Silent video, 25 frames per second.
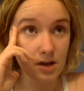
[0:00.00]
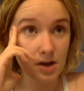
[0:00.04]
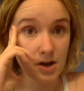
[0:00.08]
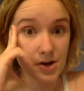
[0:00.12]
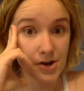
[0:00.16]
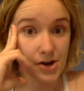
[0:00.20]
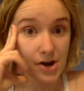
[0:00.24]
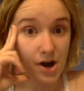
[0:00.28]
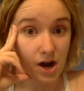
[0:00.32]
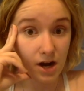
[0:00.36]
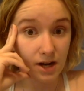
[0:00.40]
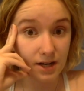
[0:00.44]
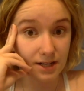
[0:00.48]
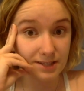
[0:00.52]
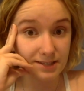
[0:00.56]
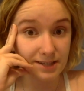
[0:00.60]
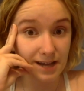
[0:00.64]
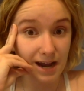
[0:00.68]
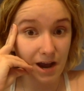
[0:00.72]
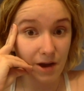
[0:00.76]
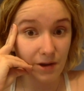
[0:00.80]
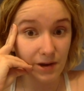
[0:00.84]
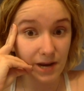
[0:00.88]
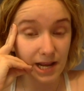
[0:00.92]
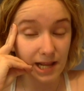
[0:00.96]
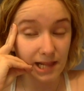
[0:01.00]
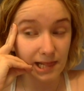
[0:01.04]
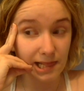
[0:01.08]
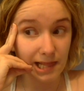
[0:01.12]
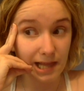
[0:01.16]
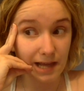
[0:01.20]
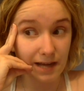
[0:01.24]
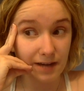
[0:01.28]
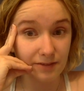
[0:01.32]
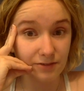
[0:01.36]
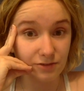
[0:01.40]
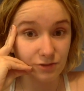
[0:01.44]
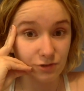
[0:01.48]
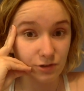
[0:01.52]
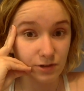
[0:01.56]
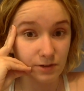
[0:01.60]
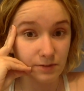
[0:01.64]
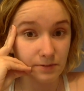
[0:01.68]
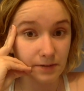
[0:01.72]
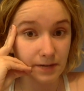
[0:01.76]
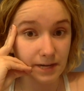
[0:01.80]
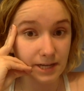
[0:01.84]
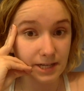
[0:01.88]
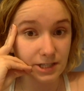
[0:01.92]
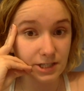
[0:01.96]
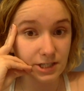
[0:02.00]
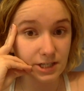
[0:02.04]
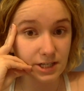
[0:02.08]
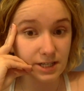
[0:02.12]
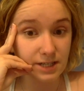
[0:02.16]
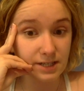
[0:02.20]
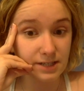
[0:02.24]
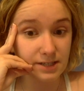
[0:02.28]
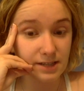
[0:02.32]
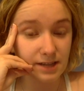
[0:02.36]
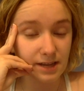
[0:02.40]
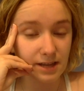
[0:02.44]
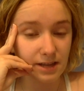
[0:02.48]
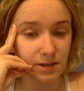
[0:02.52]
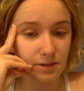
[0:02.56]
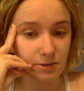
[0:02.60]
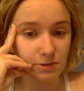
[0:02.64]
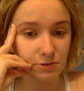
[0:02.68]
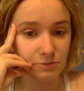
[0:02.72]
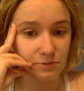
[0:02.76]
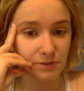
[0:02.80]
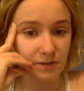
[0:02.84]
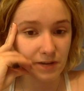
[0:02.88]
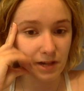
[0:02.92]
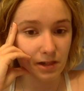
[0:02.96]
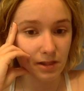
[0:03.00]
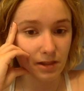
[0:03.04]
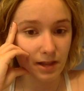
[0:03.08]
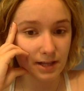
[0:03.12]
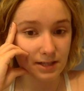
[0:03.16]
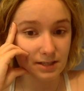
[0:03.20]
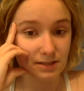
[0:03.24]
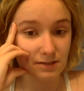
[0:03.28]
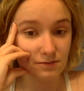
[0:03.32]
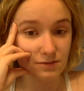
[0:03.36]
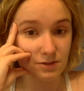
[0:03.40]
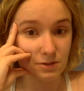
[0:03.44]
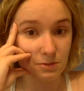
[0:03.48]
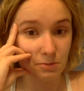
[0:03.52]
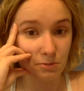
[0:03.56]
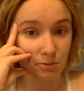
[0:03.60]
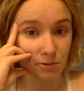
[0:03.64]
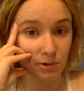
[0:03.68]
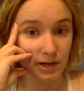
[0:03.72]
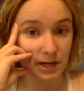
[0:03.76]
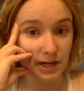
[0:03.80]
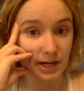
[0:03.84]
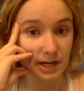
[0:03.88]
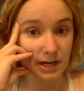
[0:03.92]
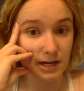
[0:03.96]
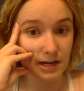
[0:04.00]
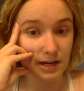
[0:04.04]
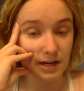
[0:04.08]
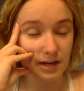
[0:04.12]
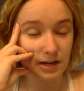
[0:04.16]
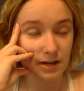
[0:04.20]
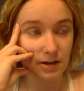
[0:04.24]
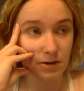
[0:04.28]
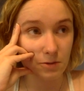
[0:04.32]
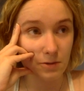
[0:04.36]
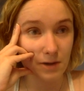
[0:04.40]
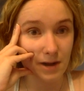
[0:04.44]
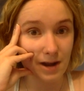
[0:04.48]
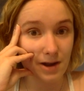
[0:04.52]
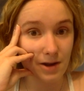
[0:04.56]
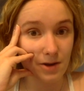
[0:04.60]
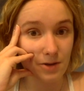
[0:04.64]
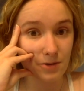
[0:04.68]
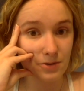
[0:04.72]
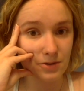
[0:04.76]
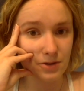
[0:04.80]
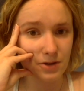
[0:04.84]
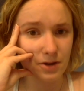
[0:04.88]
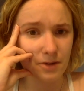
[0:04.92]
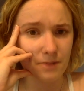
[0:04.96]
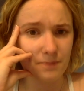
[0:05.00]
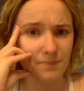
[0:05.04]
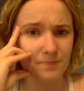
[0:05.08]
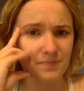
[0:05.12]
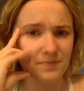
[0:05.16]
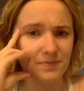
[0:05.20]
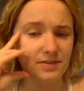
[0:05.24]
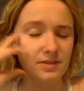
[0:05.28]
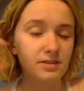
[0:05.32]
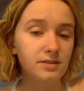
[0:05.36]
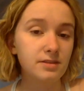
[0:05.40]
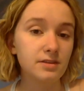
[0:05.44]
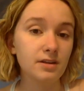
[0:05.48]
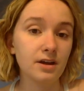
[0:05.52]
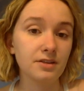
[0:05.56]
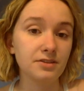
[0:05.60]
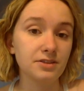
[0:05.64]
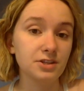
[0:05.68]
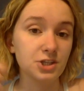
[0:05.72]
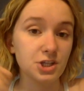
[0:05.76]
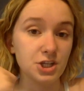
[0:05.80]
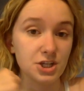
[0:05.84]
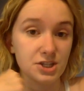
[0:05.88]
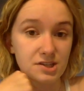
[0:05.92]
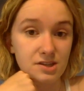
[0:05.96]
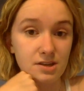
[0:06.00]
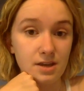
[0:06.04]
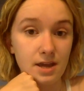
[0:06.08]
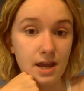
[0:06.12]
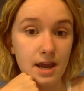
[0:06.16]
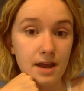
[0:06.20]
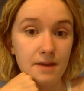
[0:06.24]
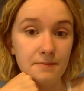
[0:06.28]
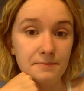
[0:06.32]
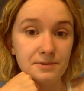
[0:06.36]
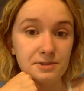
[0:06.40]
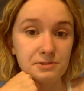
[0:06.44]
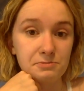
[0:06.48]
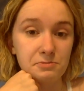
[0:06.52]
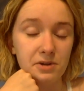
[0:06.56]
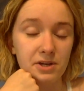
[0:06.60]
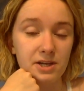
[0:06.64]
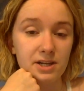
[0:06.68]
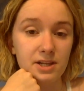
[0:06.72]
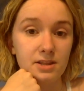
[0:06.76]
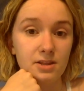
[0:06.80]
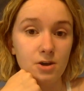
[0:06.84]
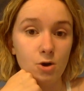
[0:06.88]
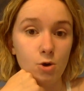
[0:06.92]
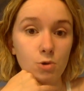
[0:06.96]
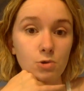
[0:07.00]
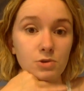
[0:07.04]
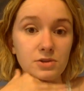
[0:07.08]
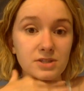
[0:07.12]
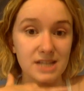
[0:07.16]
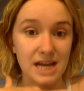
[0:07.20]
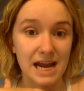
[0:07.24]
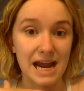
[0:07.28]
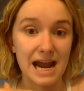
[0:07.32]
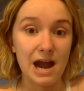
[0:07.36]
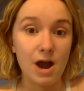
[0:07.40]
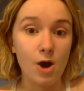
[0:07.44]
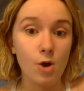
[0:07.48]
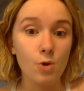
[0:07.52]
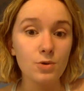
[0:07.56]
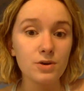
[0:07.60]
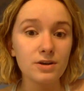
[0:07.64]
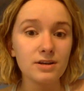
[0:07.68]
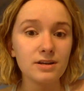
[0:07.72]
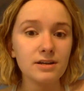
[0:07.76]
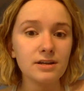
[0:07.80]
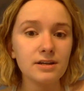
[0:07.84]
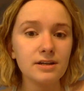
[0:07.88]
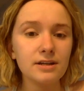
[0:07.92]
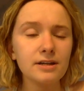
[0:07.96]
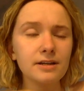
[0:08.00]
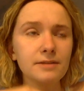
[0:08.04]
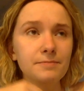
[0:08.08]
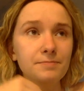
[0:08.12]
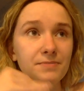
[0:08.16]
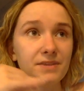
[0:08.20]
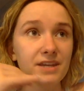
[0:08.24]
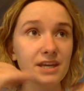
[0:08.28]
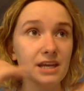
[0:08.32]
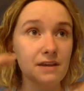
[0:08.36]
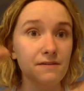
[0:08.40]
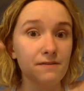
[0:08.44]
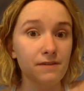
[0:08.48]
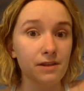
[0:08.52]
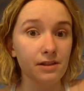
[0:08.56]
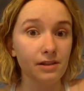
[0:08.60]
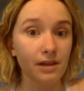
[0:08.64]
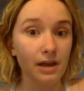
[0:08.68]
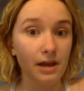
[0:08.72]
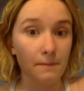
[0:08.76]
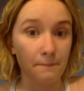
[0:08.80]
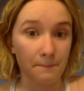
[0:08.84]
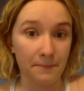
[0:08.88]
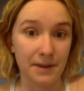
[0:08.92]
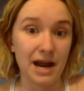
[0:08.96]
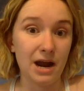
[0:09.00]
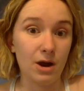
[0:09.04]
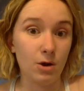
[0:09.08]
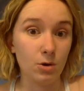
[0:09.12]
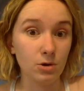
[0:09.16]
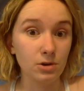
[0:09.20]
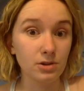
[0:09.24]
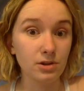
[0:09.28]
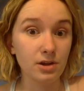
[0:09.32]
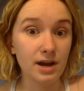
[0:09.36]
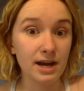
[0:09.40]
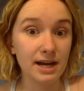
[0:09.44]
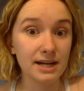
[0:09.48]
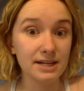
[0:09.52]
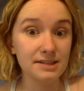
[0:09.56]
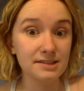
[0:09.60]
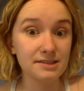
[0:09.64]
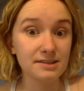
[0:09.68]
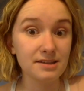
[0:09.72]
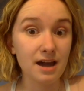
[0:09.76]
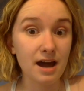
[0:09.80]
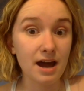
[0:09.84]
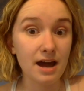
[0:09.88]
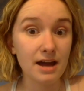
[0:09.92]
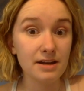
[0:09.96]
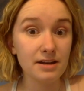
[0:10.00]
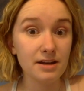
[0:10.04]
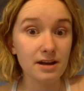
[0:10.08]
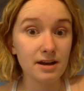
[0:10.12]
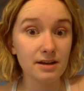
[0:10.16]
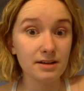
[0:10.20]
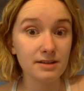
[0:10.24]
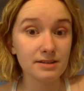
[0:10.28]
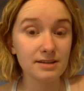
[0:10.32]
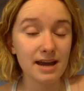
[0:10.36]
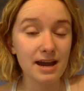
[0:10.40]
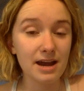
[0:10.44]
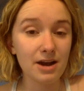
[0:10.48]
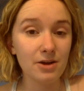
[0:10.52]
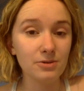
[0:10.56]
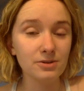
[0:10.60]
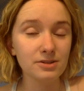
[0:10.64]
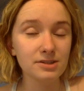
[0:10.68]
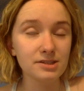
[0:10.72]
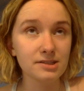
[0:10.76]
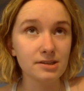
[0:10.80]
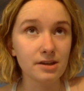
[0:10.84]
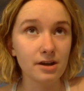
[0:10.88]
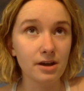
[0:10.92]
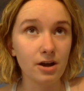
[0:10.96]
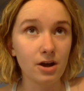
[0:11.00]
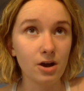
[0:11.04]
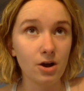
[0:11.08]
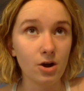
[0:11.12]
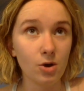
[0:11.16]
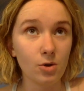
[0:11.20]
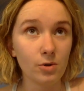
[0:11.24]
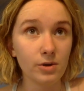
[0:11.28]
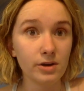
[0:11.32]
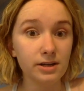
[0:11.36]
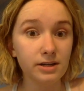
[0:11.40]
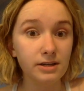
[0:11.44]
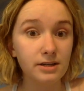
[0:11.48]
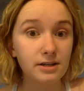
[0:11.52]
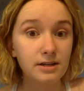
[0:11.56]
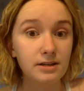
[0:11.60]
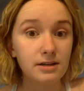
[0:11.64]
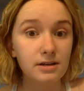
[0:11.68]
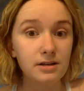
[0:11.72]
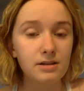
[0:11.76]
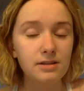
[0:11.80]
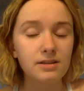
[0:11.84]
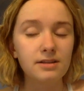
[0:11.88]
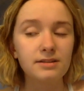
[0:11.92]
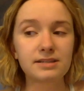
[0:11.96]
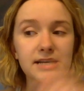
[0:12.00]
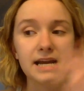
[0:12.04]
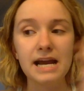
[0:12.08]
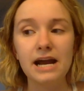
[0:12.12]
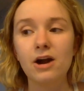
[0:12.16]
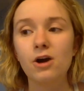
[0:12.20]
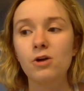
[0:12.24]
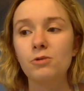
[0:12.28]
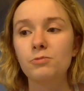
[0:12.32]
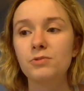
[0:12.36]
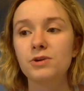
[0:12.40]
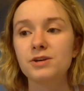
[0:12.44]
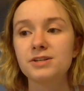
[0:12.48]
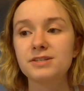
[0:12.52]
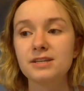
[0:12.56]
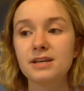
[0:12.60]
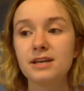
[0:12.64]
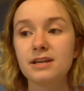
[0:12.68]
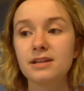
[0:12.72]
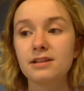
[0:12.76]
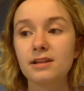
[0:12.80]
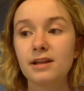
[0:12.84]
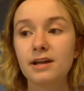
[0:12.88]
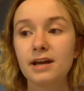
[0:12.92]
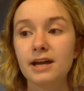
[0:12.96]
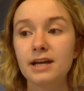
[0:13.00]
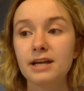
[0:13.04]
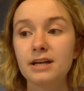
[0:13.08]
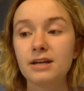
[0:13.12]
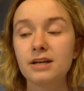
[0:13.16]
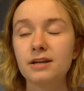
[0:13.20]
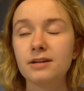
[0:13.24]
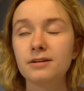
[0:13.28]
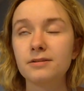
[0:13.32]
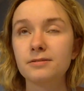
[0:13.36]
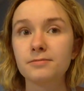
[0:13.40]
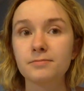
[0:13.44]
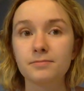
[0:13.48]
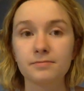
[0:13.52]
knock down a lot of tree branches, and there was been a lot of debris around, um, not just the campus, but in the whole town. Even like power lines got knocked down, so the town was in like